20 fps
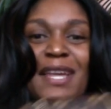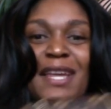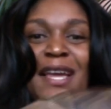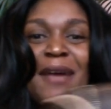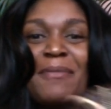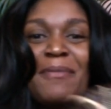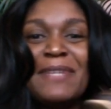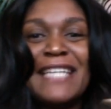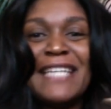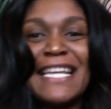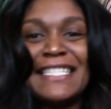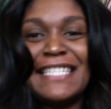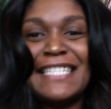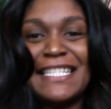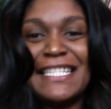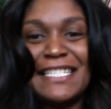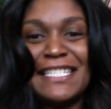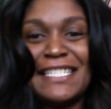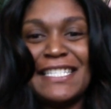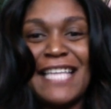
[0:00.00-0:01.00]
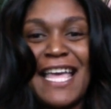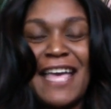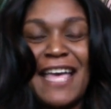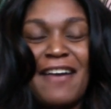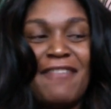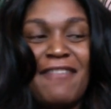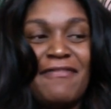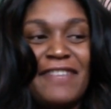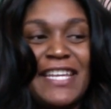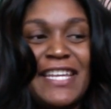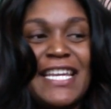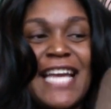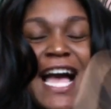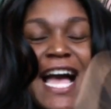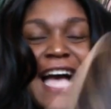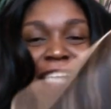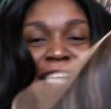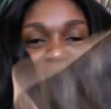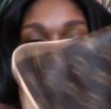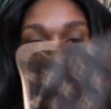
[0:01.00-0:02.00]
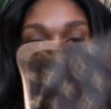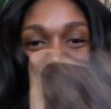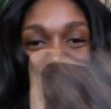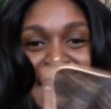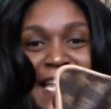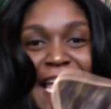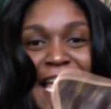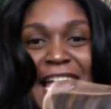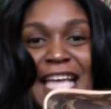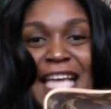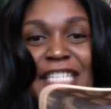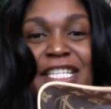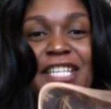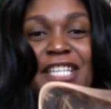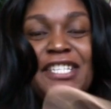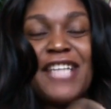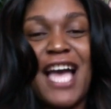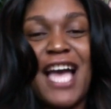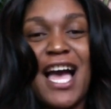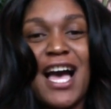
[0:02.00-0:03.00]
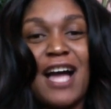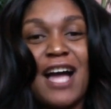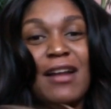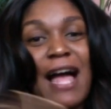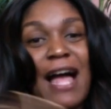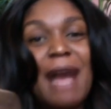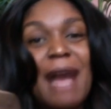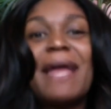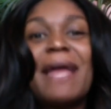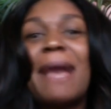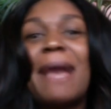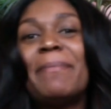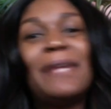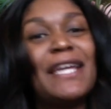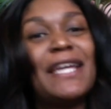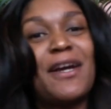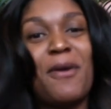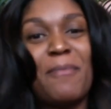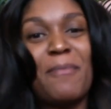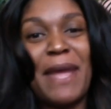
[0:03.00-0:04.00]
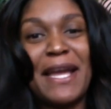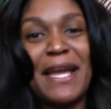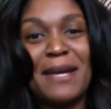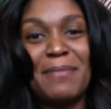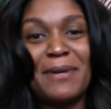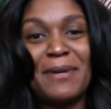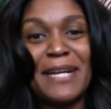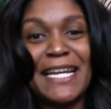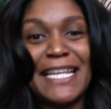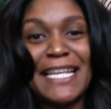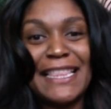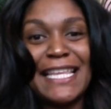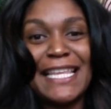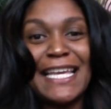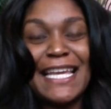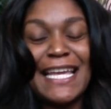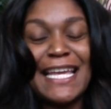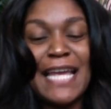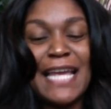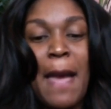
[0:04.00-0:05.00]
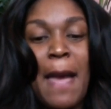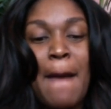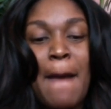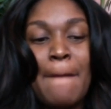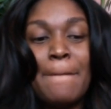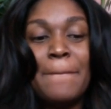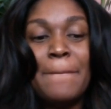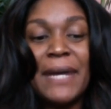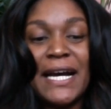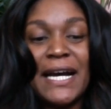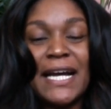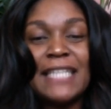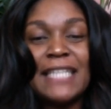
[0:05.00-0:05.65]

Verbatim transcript: But yes, this is the LV cosmetic case. Y'all, I'm not big on makeup or anything, but